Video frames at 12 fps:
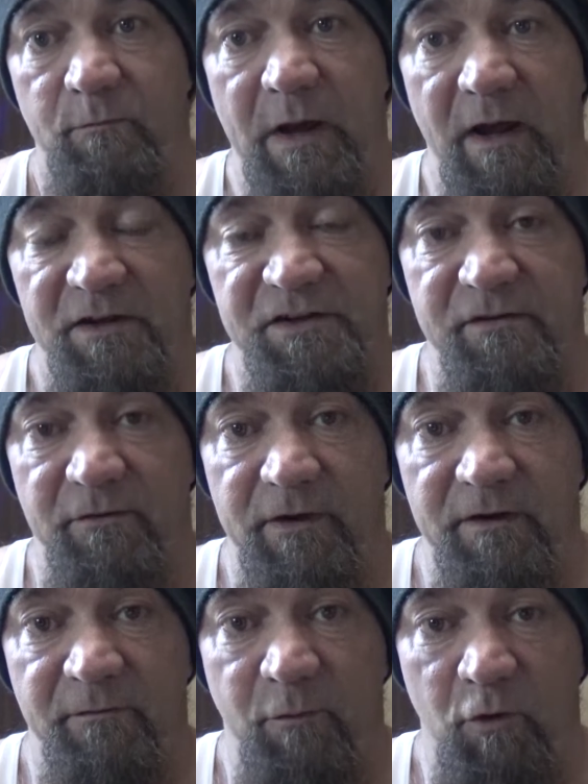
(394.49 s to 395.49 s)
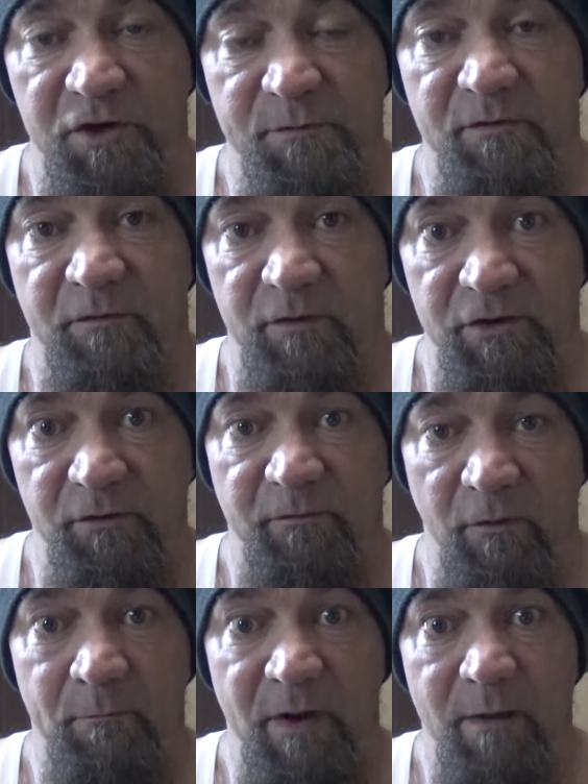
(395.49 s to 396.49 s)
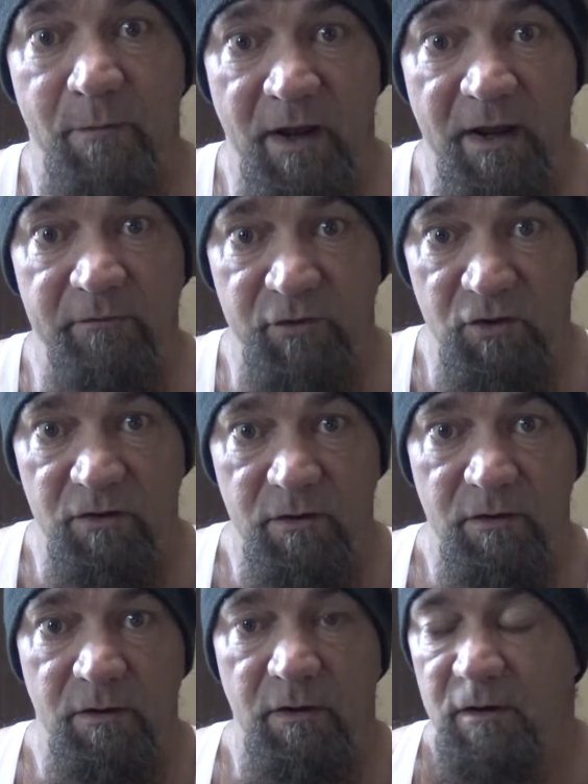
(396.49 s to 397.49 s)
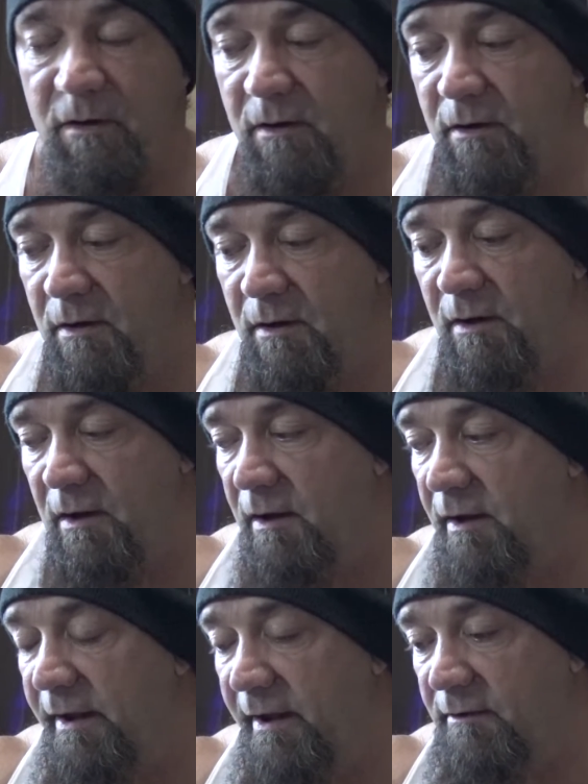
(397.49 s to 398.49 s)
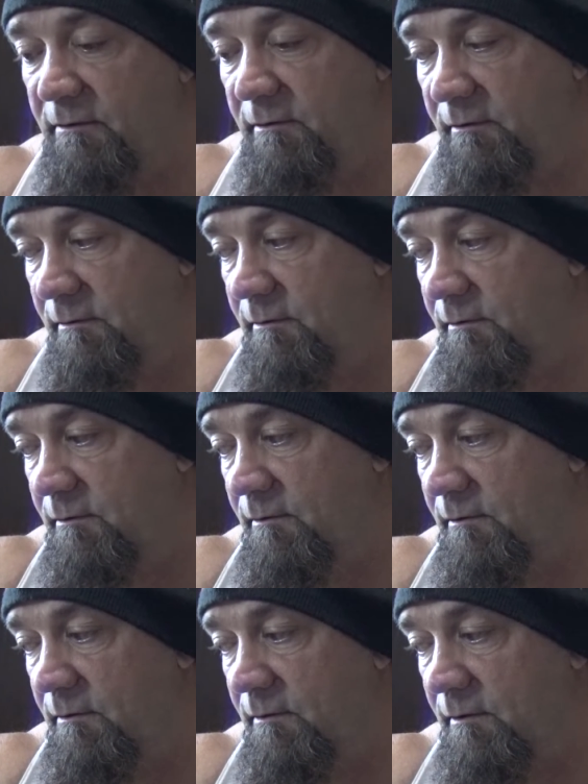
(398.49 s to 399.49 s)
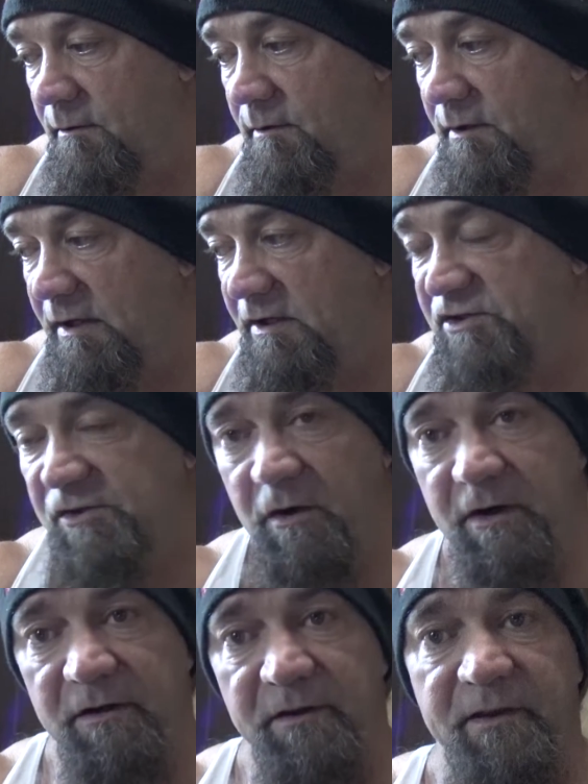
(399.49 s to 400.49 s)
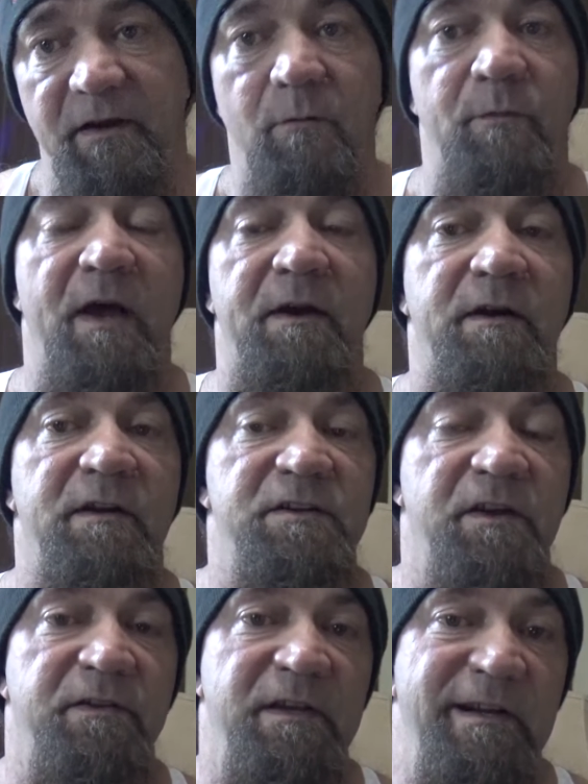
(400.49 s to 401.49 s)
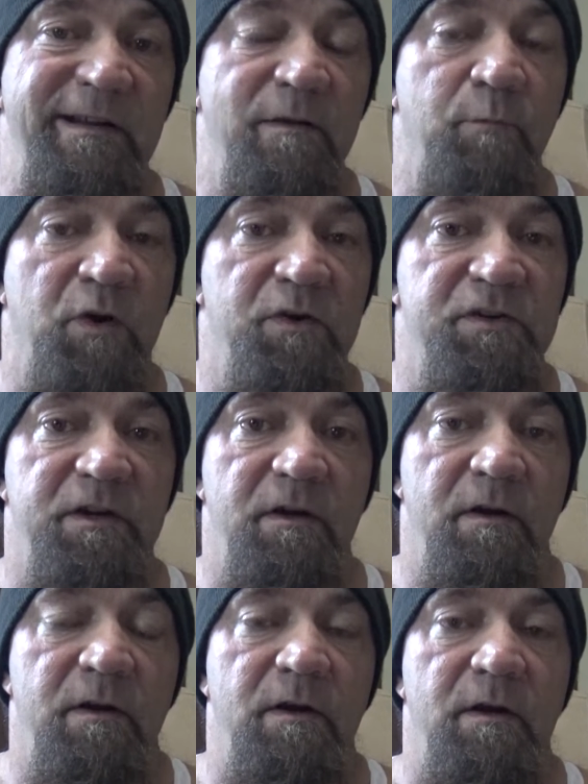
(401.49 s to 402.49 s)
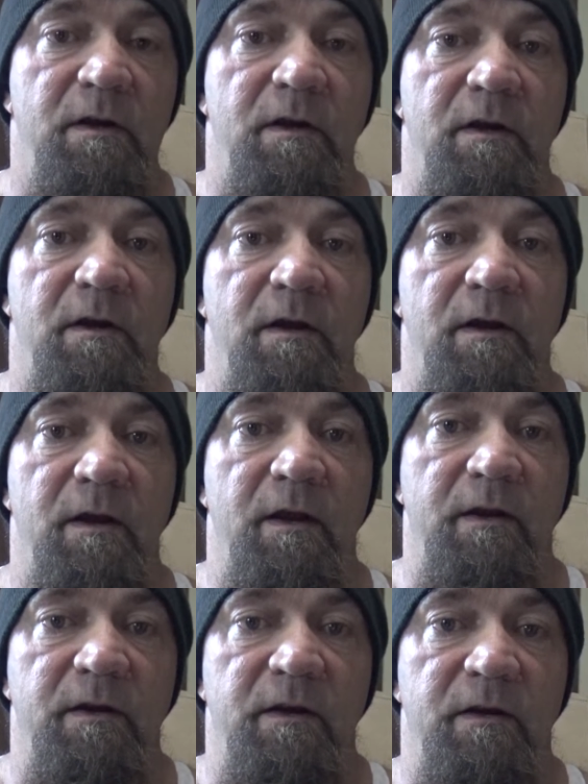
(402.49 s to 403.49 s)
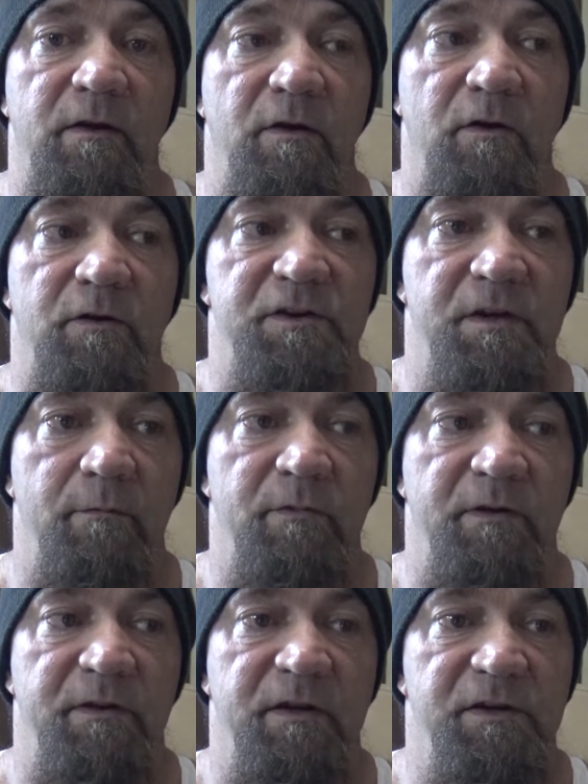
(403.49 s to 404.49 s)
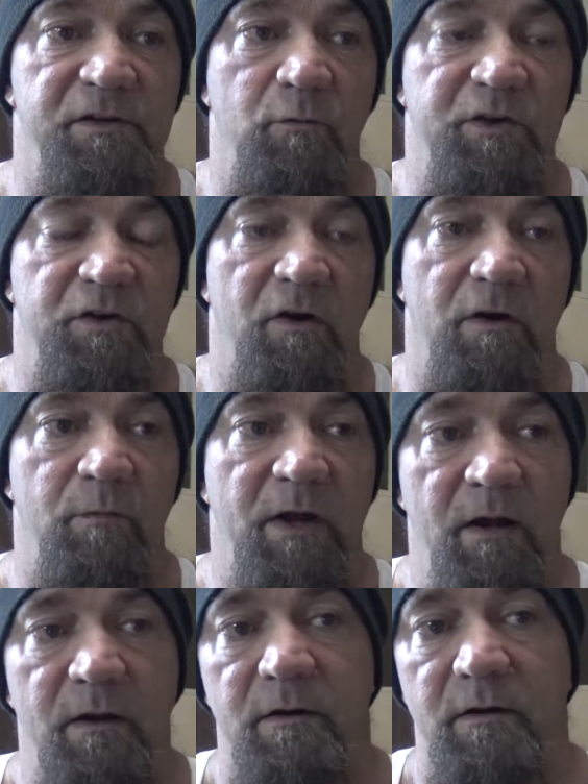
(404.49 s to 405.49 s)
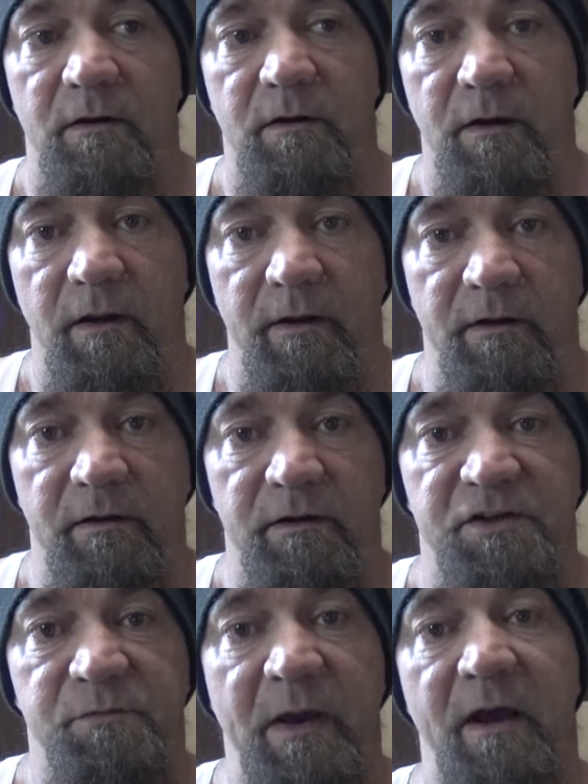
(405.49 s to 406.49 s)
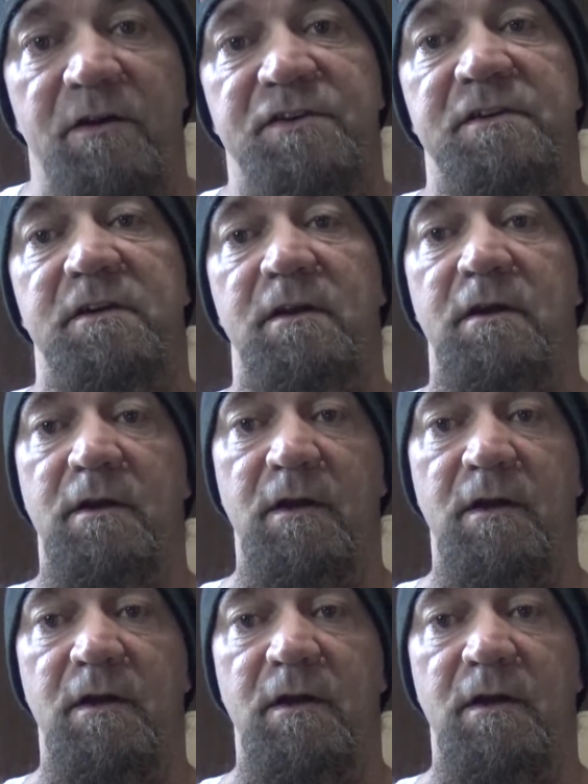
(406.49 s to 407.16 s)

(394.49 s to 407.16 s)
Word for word: positive reinforcement for, for bad behavior. And he started to think about it. He's a thinking person. And he heard some of the things that we talk about and espoused